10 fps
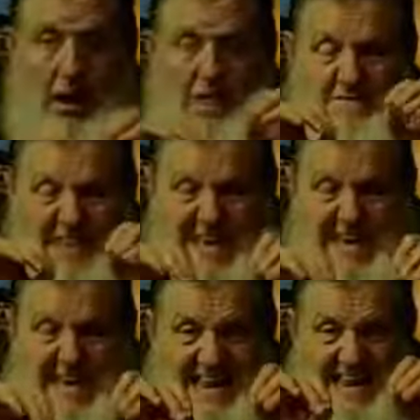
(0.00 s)
of
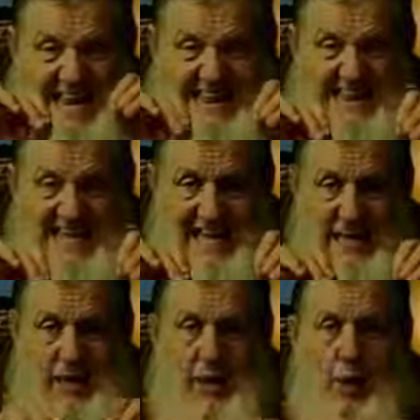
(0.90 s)

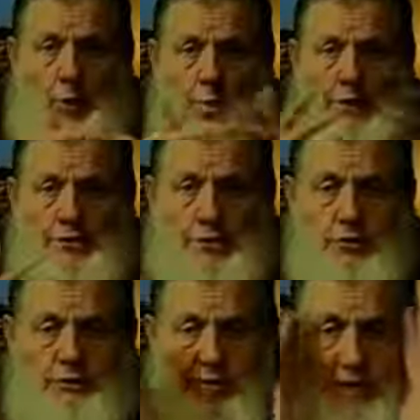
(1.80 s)
anything
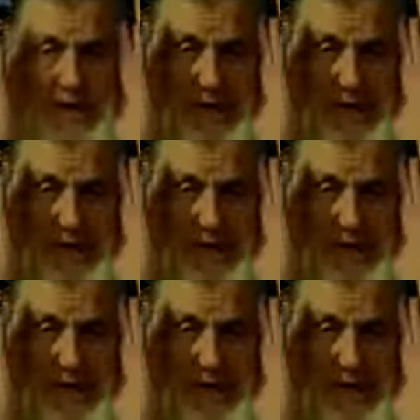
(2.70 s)
original from